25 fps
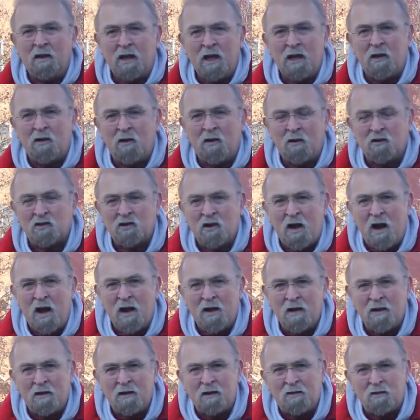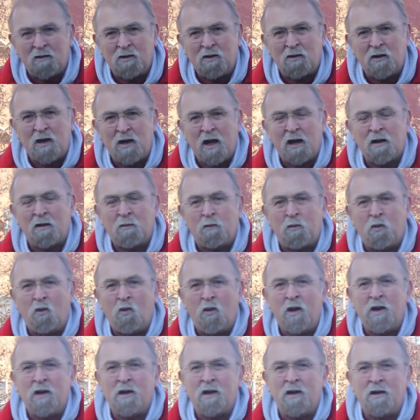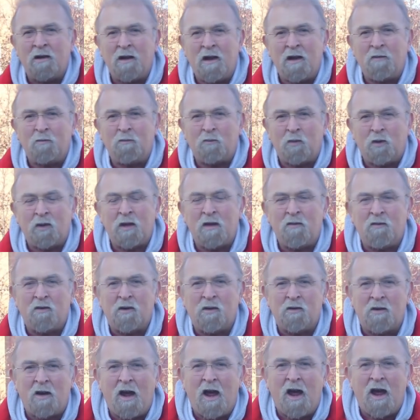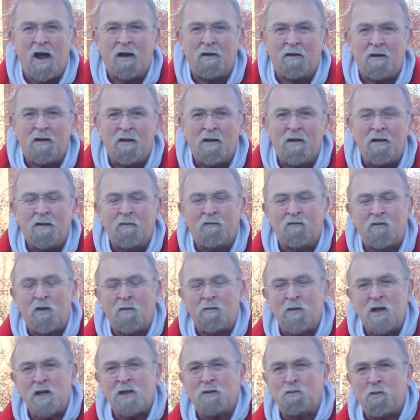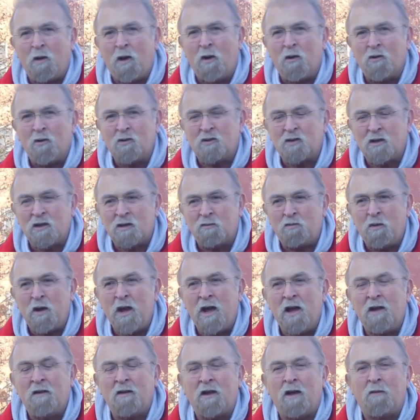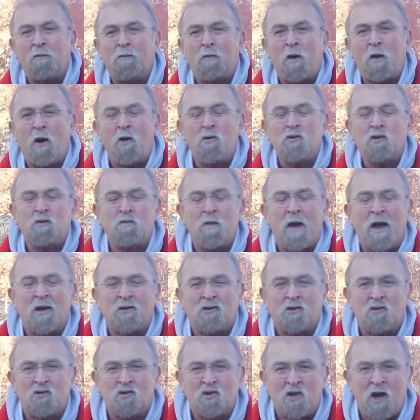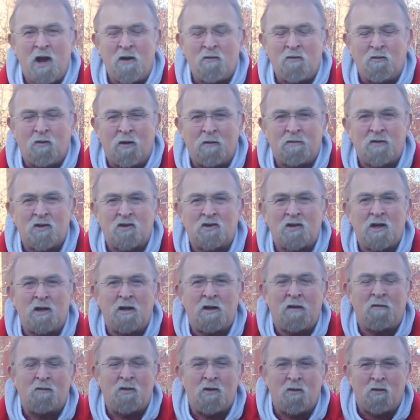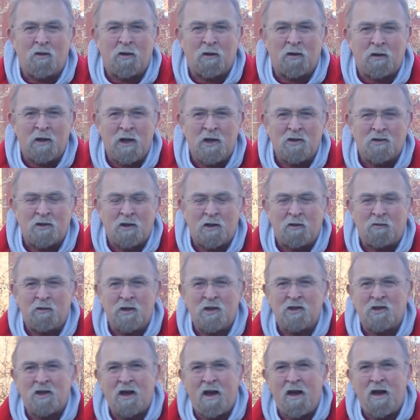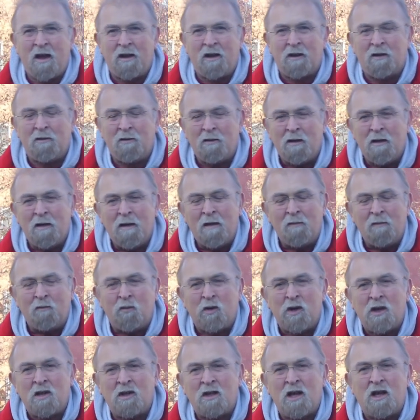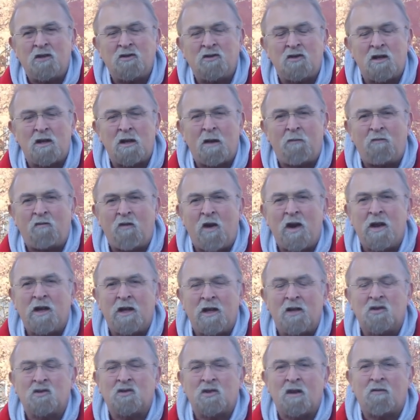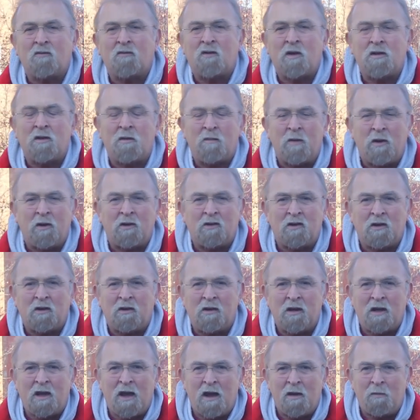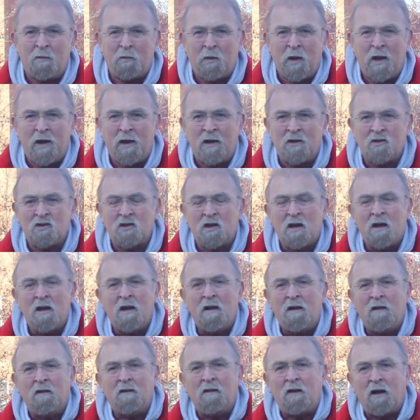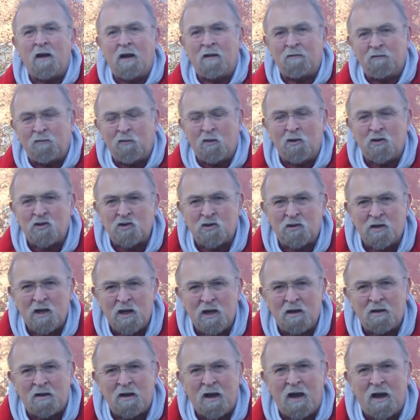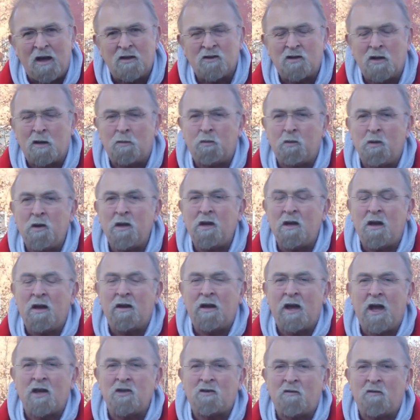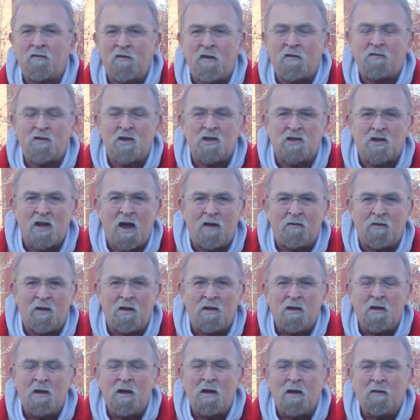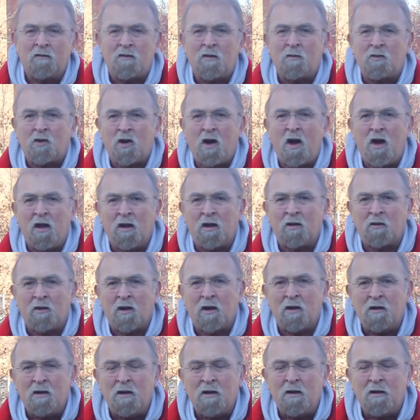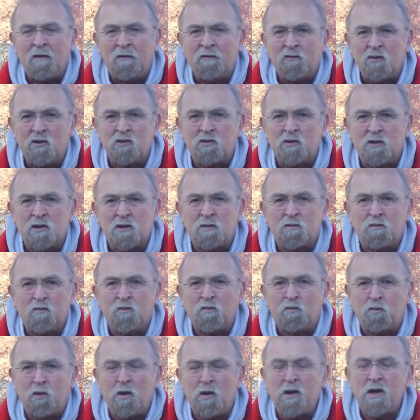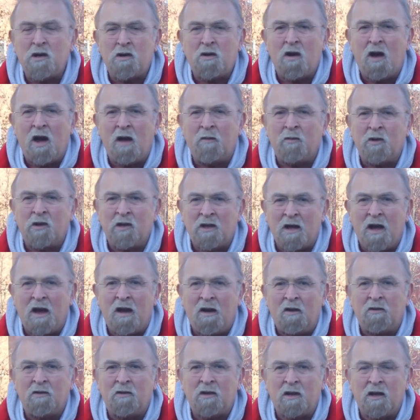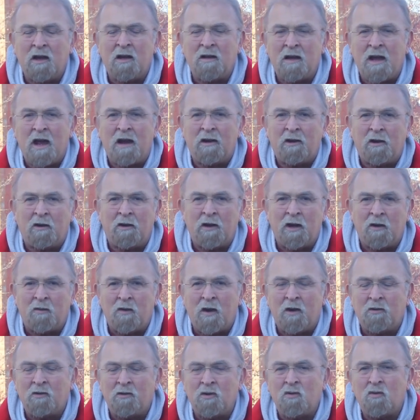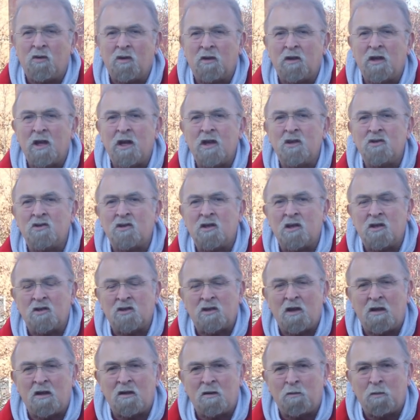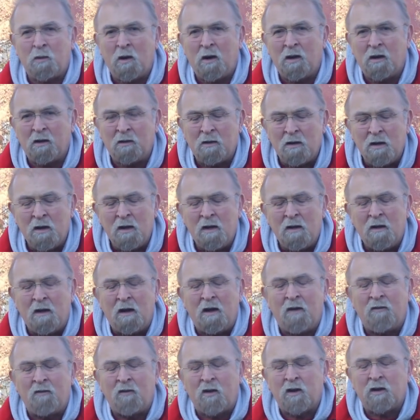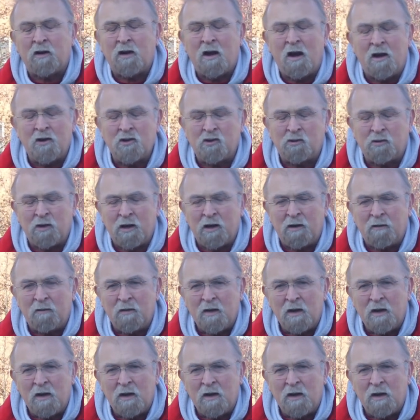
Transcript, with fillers: He goes on to get appointed, believe it or not, from this post as being the postmaster general of the city of New Orleans in Louisiana, but he does end up fighting in several other military campaigns. Unfortunately, he dies at a pretty young age of 57 from cholera, which was pretty common down in that area around New Orleans in the southern part of our country.